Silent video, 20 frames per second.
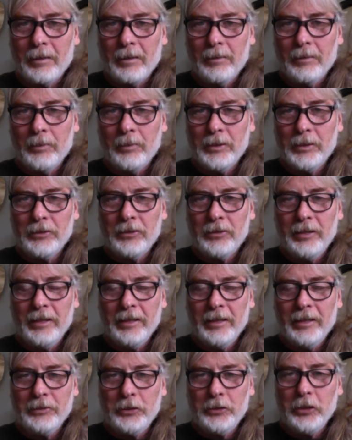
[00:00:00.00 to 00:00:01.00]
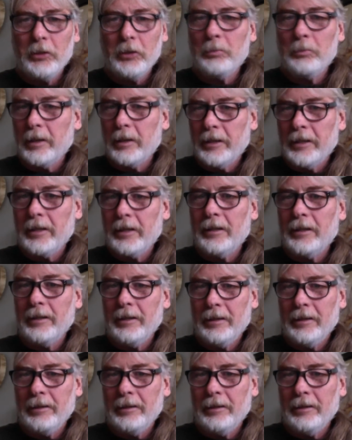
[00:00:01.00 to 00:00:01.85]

which then geopolitically